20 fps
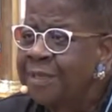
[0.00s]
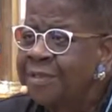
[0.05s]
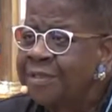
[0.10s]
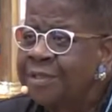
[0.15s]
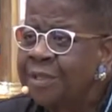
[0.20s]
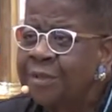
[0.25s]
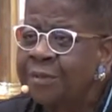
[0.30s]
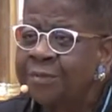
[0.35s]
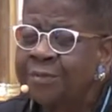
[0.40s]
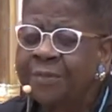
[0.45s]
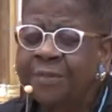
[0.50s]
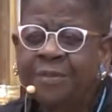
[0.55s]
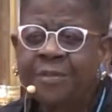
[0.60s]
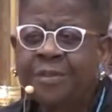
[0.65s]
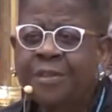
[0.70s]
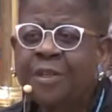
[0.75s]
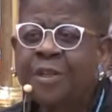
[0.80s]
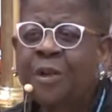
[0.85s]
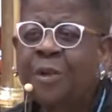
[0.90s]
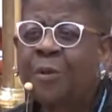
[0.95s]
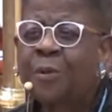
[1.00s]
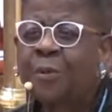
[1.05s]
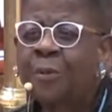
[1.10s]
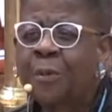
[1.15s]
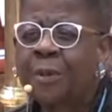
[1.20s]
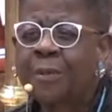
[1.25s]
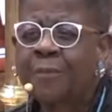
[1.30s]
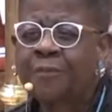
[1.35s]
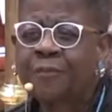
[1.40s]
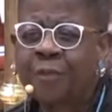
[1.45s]
So,
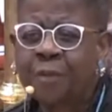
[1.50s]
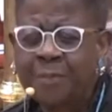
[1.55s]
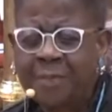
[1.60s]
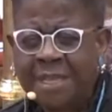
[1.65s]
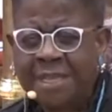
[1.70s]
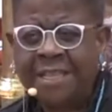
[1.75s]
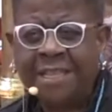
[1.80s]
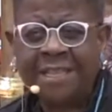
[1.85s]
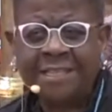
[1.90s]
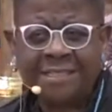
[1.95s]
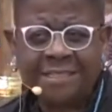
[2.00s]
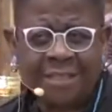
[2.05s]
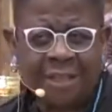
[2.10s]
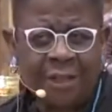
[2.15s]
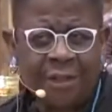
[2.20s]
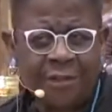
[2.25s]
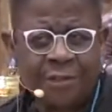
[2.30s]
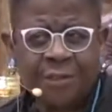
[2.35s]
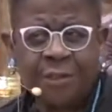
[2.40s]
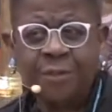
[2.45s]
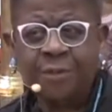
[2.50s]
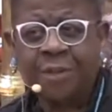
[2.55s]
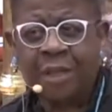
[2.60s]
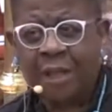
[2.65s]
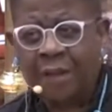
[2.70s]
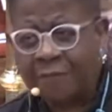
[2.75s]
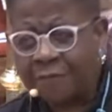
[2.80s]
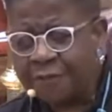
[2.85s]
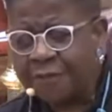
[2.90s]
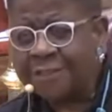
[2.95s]
for me, that's also
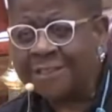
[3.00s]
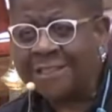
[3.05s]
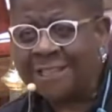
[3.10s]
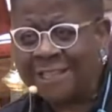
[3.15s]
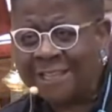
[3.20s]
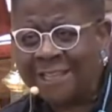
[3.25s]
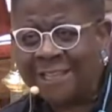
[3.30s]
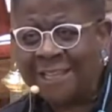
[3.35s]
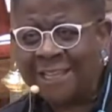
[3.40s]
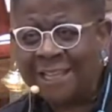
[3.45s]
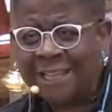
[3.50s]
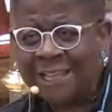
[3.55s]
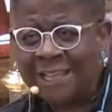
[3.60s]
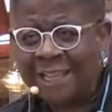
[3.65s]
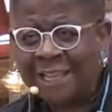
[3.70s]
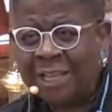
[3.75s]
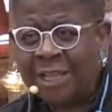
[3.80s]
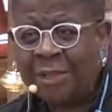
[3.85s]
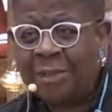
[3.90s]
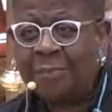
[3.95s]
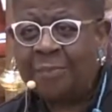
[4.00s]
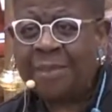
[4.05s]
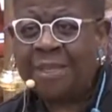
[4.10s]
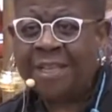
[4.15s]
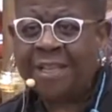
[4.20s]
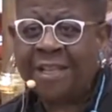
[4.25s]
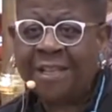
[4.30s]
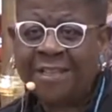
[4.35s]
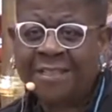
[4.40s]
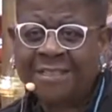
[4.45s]
comforting
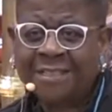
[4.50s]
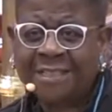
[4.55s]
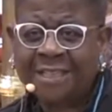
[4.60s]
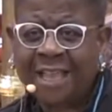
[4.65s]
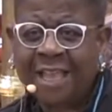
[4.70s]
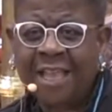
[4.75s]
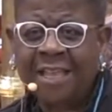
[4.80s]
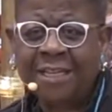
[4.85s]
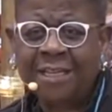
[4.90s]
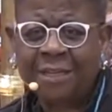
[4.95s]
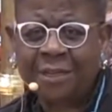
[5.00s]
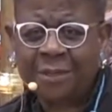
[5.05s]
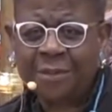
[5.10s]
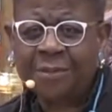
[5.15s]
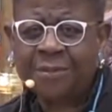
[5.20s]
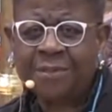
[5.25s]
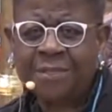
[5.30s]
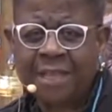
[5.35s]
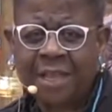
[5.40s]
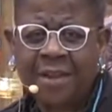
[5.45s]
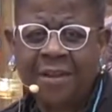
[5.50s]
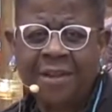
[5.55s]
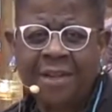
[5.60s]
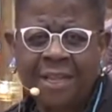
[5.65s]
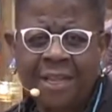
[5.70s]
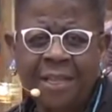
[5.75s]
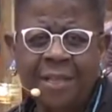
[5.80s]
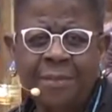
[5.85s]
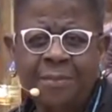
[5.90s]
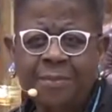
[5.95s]
because God knows our
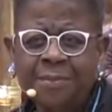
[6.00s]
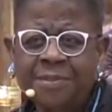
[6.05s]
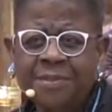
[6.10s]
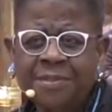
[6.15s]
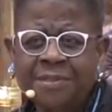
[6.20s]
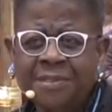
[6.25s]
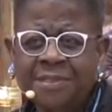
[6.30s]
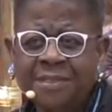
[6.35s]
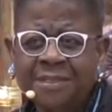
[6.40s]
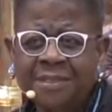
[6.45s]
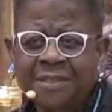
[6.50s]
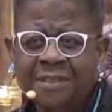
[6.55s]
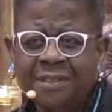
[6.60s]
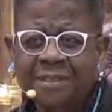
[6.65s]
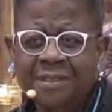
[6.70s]
names.